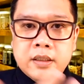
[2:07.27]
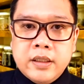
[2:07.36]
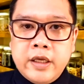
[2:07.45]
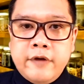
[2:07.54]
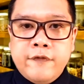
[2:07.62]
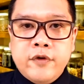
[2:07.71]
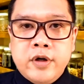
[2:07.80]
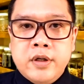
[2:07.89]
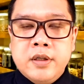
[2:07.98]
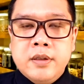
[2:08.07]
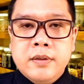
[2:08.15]
and
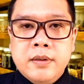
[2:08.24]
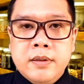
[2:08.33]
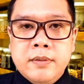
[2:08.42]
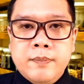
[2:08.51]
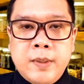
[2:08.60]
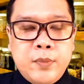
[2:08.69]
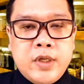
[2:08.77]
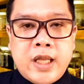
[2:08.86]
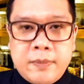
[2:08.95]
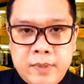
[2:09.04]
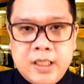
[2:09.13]
for people
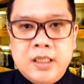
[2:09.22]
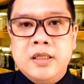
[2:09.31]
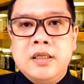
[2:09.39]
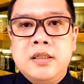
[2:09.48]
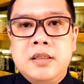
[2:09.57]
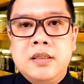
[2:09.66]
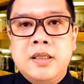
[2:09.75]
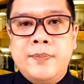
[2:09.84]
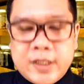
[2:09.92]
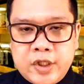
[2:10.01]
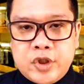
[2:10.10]
like me, the
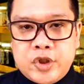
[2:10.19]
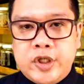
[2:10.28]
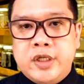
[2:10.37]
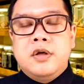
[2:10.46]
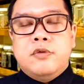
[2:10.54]
practitioner?